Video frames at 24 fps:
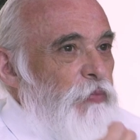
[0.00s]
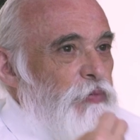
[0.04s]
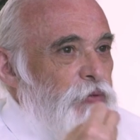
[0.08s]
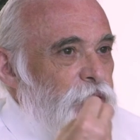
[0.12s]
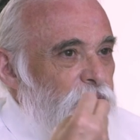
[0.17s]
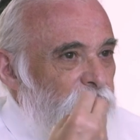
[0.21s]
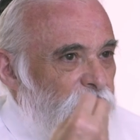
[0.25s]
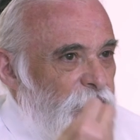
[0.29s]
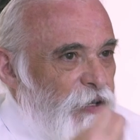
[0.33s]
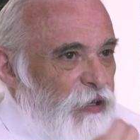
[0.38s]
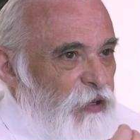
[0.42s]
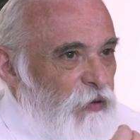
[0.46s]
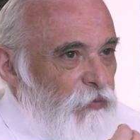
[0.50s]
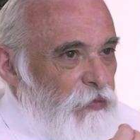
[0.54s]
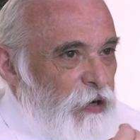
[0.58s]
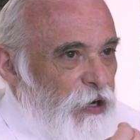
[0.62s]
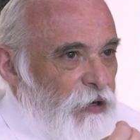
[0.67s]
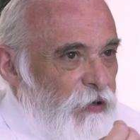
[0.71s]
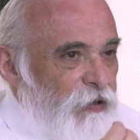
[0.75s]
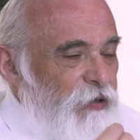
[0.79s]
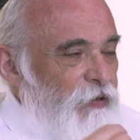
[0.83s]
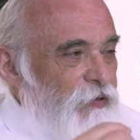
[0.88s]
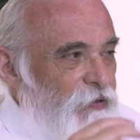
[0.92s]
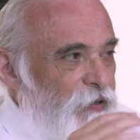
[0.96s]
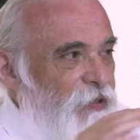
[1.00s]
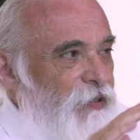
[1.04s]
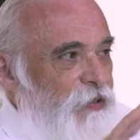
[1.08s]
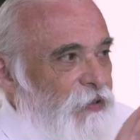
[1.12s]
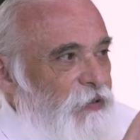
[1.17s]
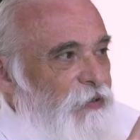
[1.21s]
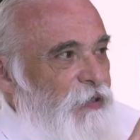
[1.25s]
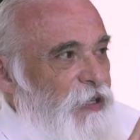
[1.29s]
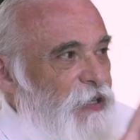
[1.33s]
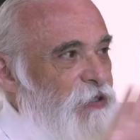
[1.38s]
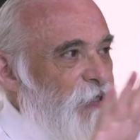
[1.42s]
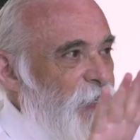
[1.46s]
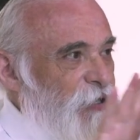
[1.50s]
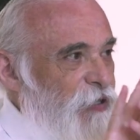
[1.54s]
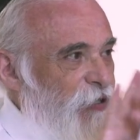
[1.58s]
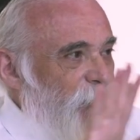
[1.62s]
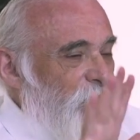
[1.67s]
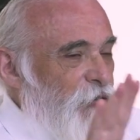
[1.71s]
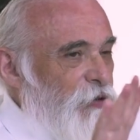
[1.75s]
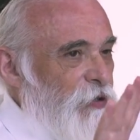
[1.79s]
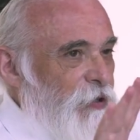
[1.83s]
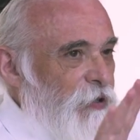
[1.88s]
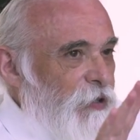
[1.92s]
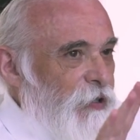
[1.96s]
thinking about it, at least
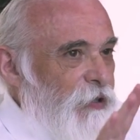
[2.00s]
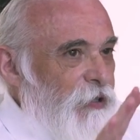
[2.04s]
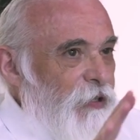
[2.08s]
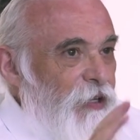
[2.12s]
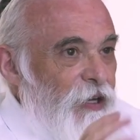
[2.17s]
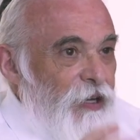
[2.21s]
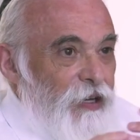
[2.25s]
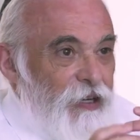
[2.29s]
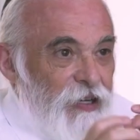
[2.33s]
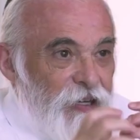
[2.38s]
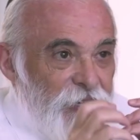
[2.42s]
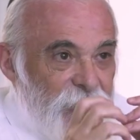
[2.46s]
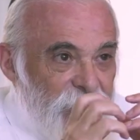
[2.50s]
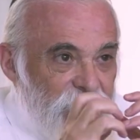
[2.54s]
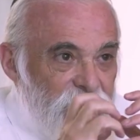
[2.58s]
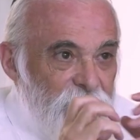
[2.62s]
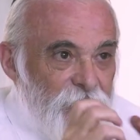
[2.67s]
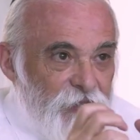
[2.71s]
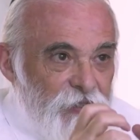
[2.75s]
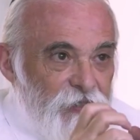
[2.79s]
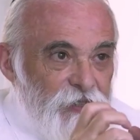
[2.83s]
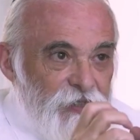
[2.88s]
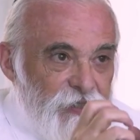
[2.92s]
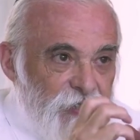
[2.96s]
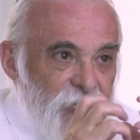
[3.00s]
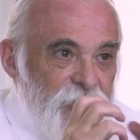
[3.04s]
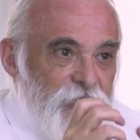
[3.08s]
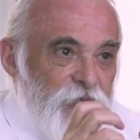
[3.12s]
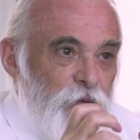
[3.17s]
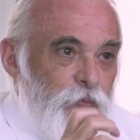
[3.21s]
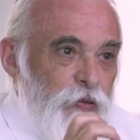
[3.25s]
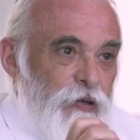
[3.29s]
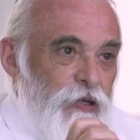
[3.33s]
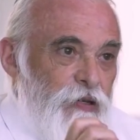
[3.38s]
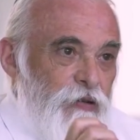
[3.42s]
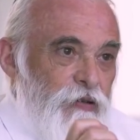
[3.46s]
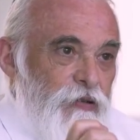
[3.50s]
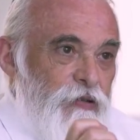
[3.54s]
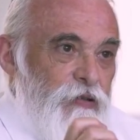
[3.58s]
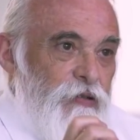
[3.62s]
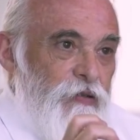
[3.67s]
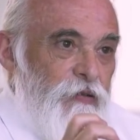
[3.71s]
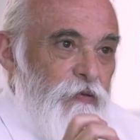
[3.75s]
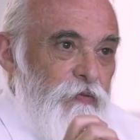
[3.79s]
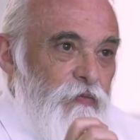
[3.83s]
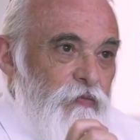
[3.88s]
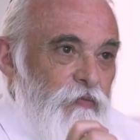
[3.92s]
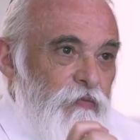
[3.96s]
externally, it disappears.
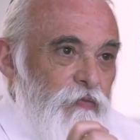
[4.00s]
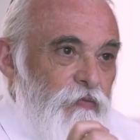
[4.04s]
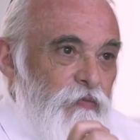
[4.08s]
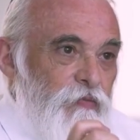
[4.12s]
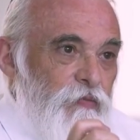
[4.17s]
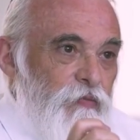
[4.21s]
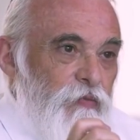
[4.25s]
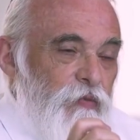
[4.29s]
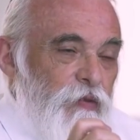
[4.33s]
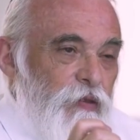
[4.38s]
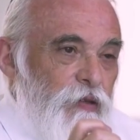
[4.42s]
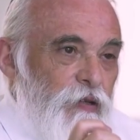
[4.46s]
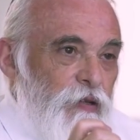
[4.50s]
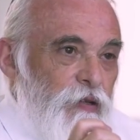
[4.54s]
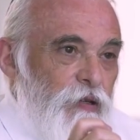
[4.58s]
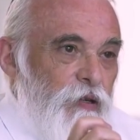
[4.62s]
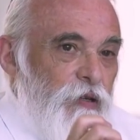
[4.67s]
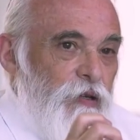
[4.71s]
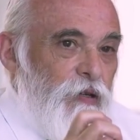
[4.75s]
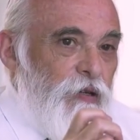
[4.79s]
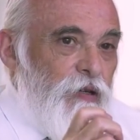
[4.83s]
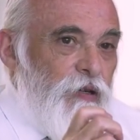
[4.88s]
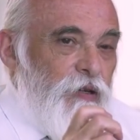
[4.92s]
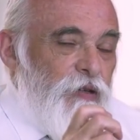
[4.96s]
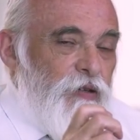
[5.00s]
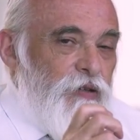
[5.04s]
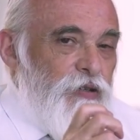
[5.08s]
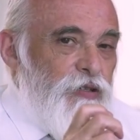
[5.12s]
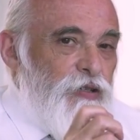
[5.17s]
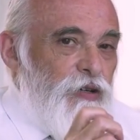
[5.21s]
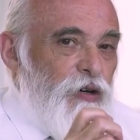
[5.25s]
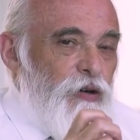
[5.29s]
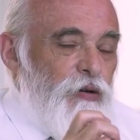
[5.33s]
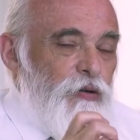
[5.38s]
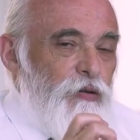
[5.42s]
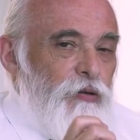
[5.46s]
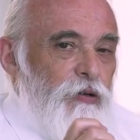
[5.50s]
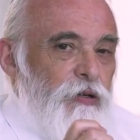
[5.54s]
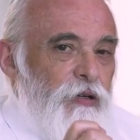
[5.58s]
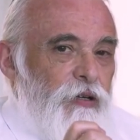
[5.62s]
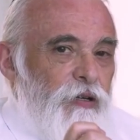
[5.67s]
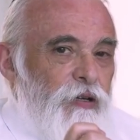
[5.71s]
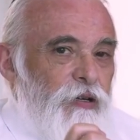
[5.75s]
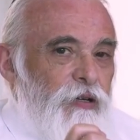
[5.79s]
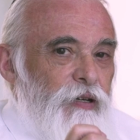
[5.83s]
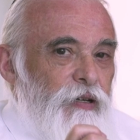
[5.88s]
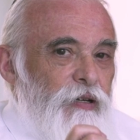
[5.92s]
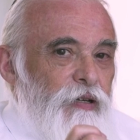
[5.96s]
So,
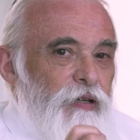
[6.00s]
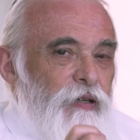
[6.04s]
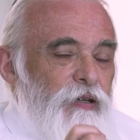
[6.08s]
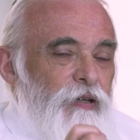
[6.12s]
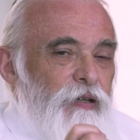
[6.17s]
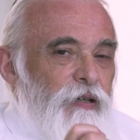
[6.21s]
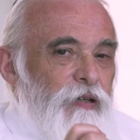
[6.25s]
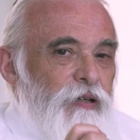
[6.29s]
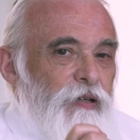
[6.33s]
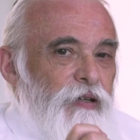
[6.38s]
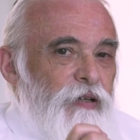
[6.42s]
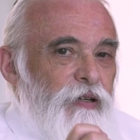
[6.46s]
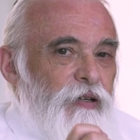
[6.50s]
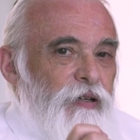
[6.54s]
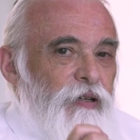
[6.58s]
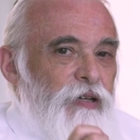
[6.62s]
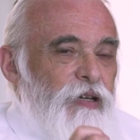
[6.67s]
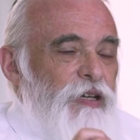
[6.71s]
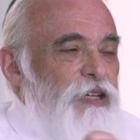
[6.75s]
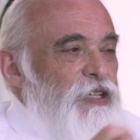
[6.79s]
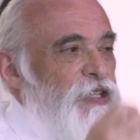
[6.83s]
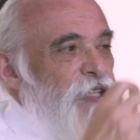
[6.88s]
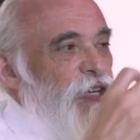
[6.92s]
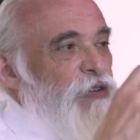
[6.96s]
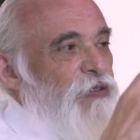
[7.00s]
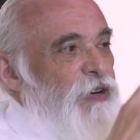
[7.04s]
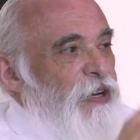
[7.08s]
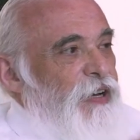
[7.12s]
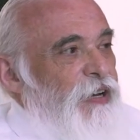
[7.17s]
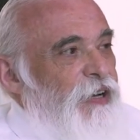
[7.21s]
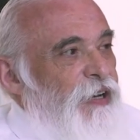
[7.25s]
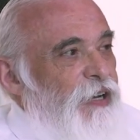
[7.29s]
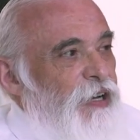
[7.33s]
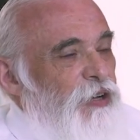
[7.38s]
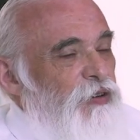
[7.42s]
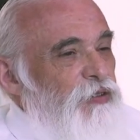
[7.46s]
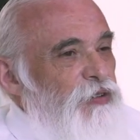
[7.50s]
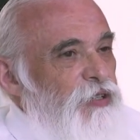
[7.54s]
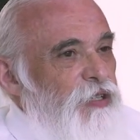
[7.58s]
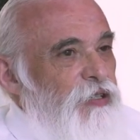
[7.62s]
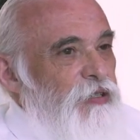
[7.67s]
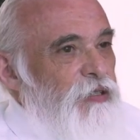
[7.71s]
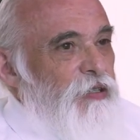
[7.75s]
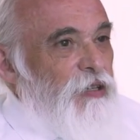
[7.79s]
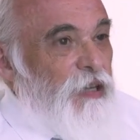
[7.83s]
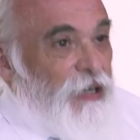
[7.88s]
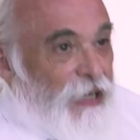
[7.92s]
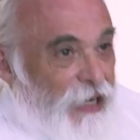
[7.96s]
is there a
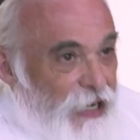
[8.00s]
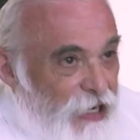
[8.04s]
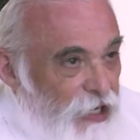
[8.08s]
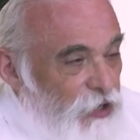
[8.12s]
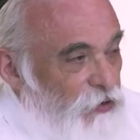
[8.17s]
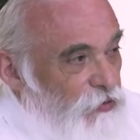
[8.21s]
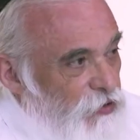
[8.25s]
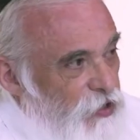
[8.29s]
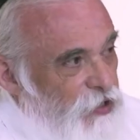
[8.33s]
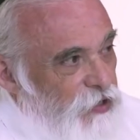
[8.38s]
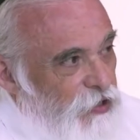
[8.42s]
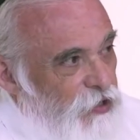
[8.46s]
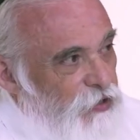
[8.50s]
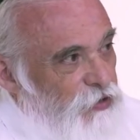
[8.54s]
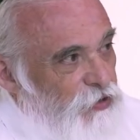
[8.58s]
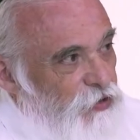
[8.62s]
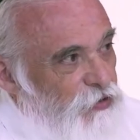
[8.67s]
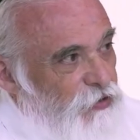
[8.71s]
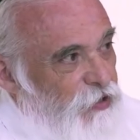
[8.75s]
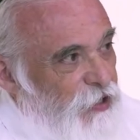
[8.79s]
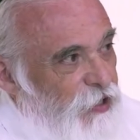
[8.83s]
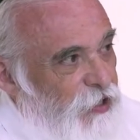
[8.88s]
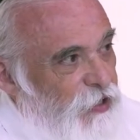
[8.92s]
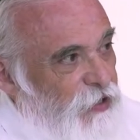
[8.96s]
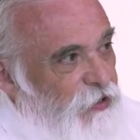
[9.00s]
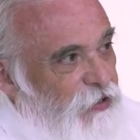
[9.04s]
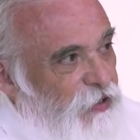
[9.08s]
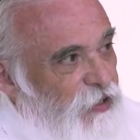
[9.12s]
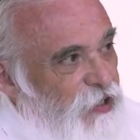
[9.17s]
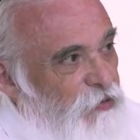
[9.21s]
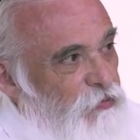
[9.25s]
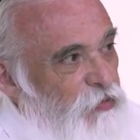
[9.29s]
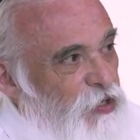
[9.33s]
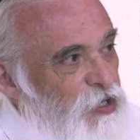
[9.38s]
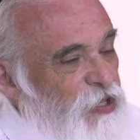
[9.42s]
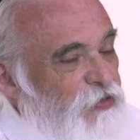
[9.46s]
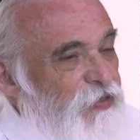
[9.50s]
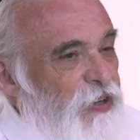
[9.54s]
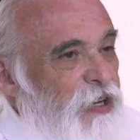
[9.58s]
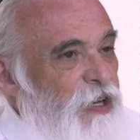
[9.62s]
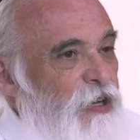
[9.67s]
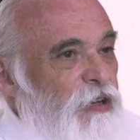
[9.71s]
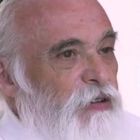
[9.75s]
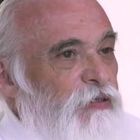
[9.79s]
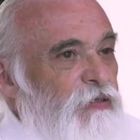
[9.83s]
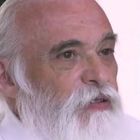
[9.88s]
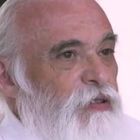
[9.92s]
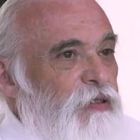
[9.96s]
house in your head, an image of a
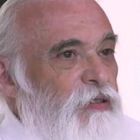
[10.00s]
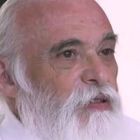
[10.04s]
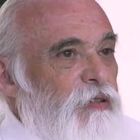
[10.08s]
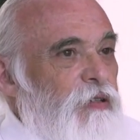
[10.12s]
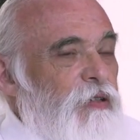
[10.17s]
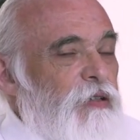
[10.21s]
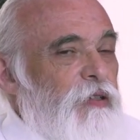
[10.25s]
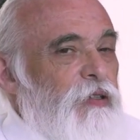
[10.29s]
house?